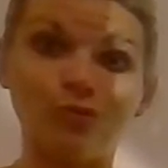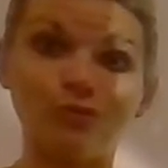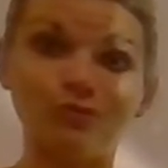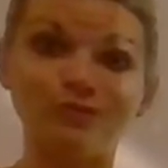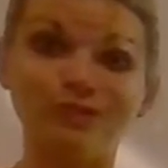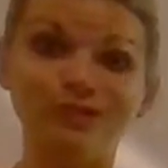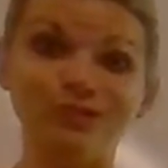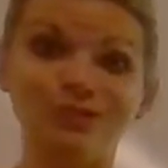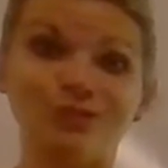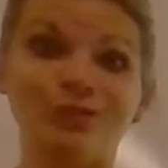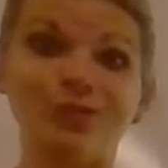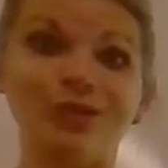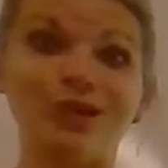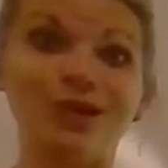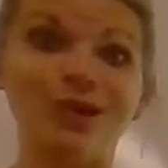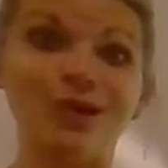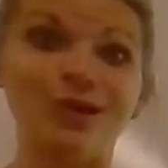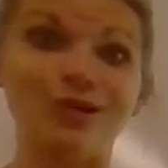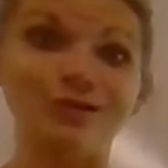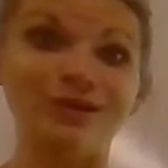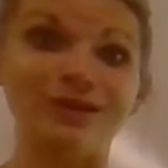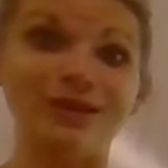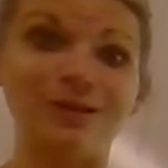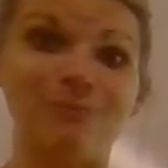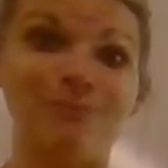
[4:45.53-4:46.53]
So we call
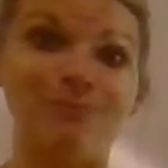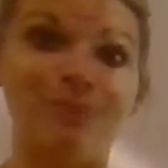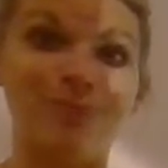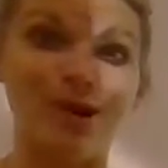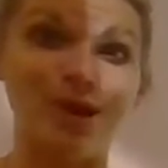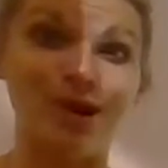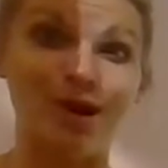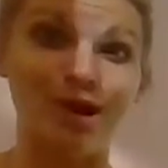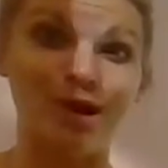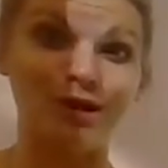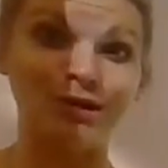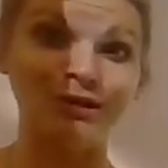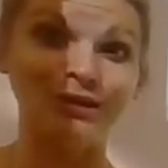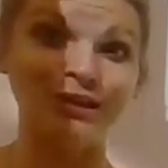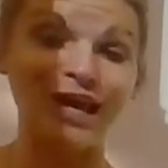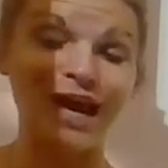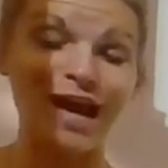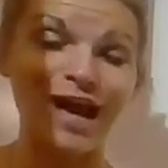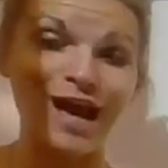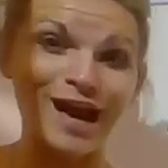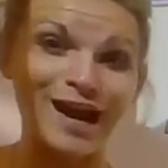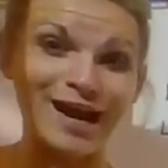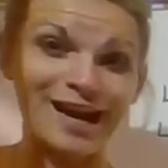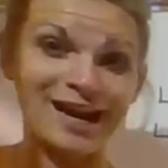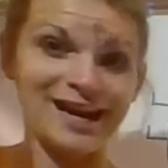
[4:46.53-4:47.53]
it a bar
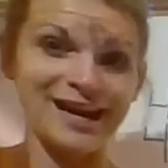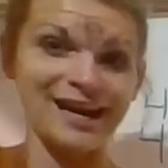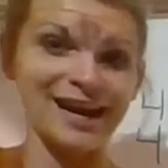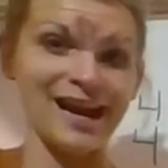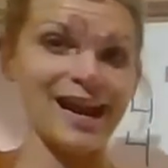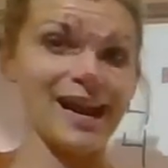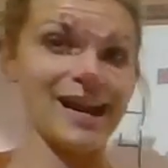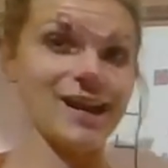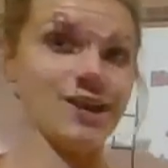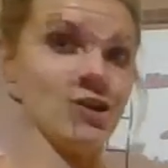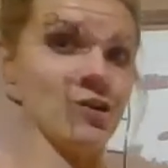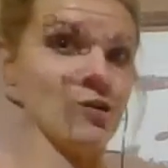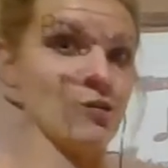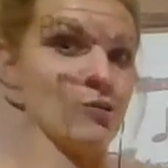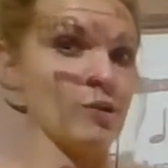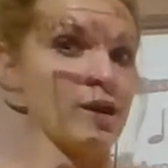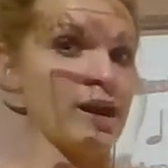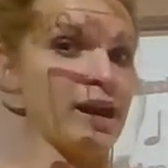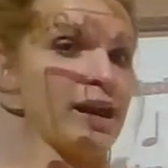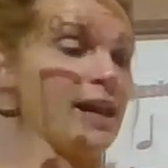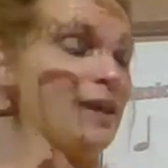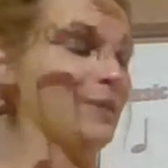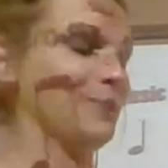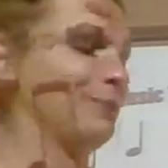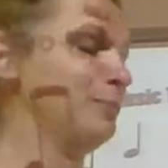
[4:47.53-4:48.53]
line. I know, right?